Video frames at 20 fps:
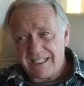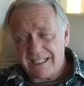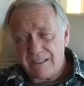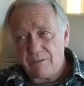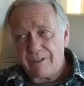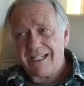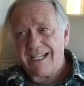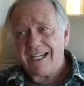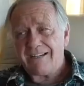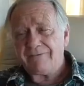It
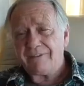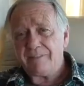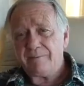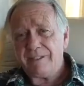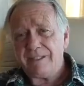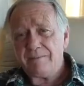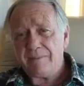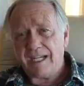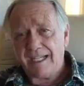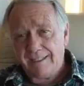would have to
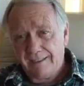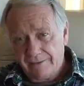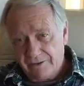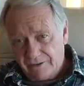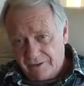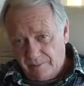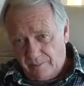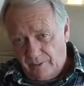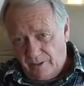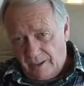be my
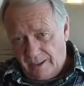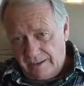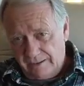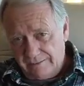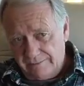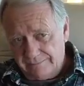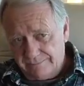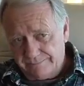Instant Pot.